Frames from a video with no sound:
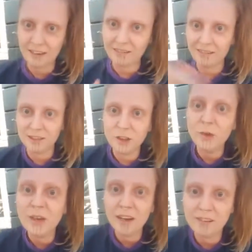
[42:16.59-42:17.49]
you
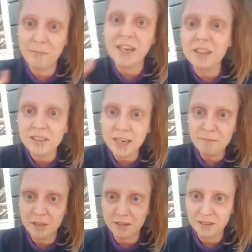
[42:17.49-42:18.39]
can make a
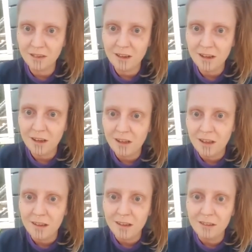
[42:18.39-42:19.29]
statement.
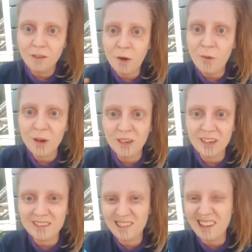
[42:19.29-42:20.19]
No one
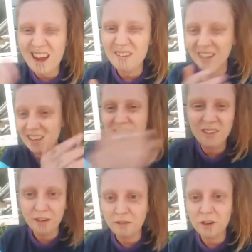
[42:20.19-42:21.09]
is allowed in this
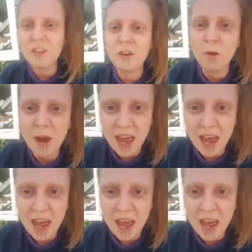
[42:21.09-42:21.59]
universe to do